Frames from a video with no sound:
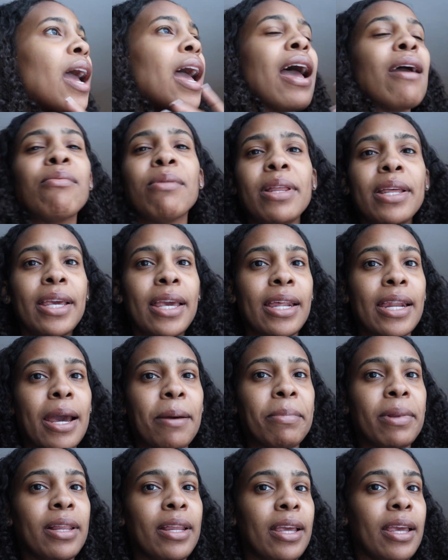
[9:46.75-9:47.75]
I really
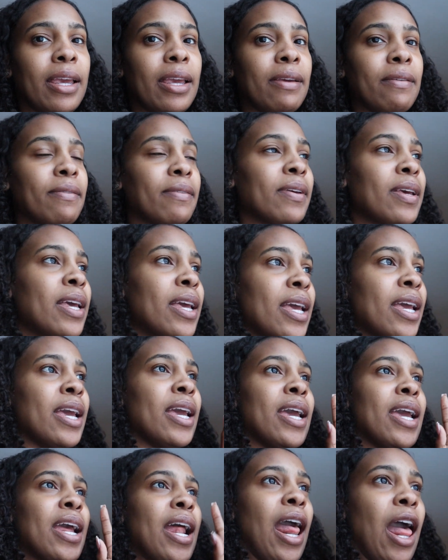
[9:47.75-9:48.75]
cannot believe
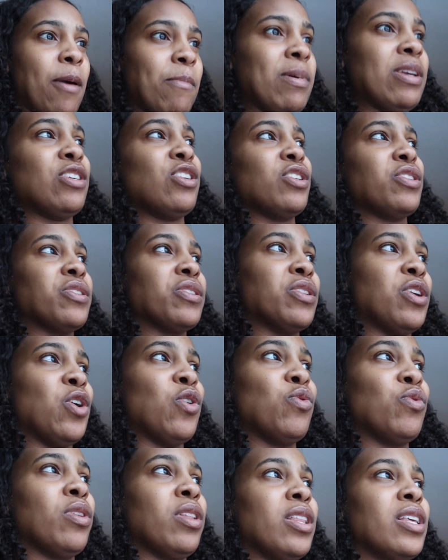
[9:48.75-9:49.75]
how much it
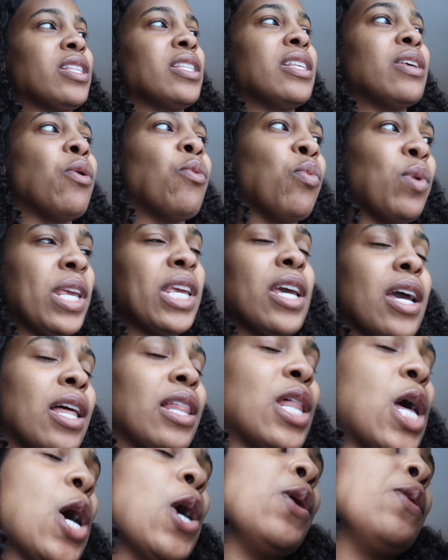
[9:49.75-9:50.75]
snowed this week
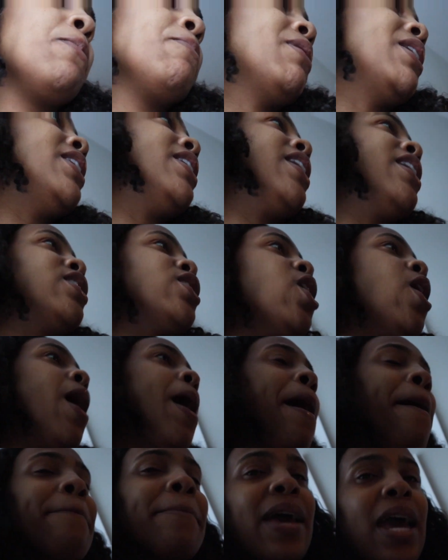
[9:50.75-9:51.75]
alone. But yeah, y'all,
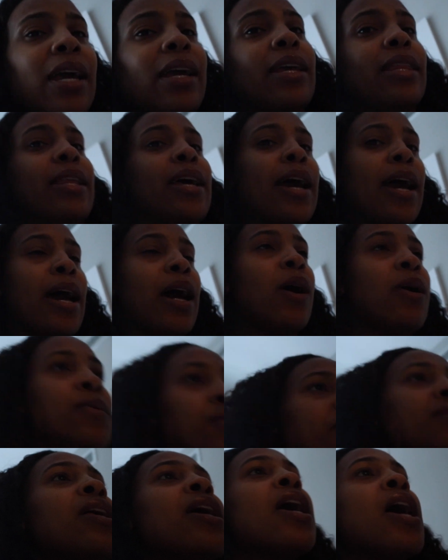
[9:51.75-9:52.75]
I'm back in the
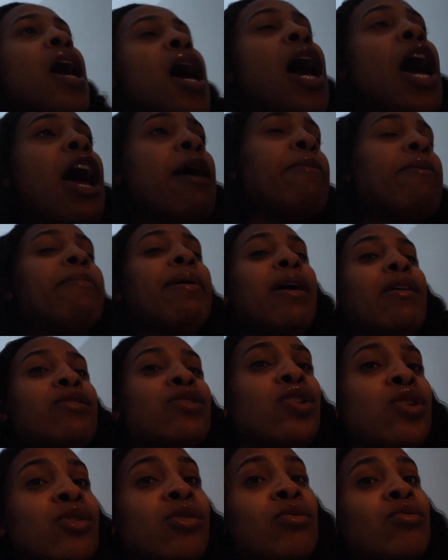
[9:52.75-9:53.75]
house. I'm about
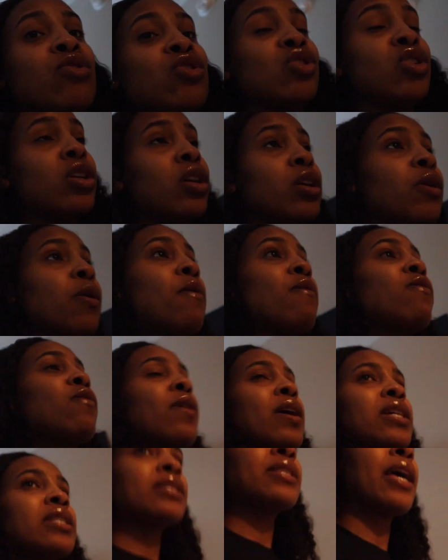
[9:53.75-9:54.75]
to chill
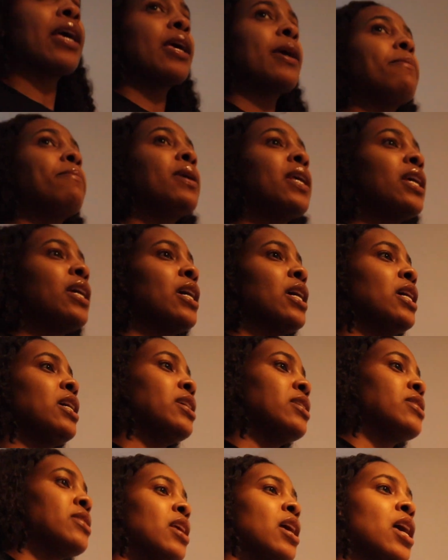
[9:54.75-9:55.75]
for a second
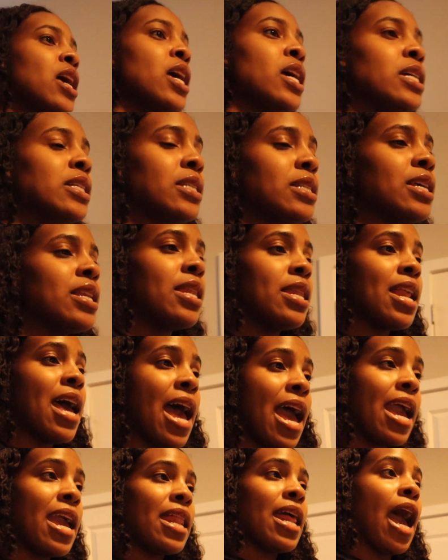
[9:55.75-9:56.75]
because
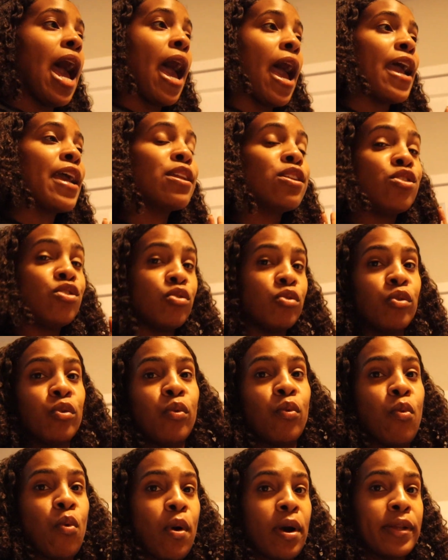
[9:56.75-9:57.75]
tonight I do
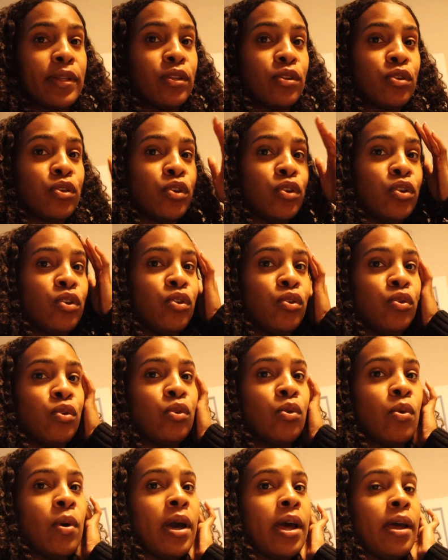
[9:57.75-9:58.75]
want
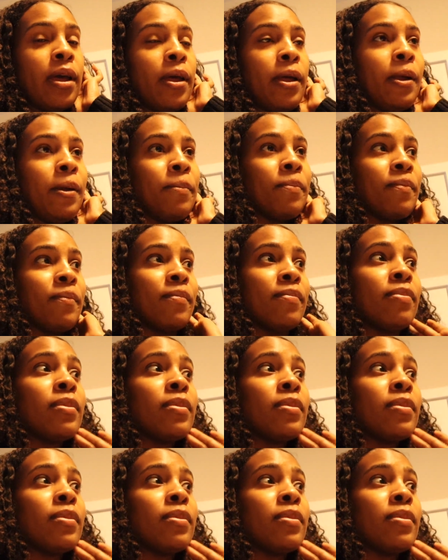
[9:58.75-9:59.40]
to um,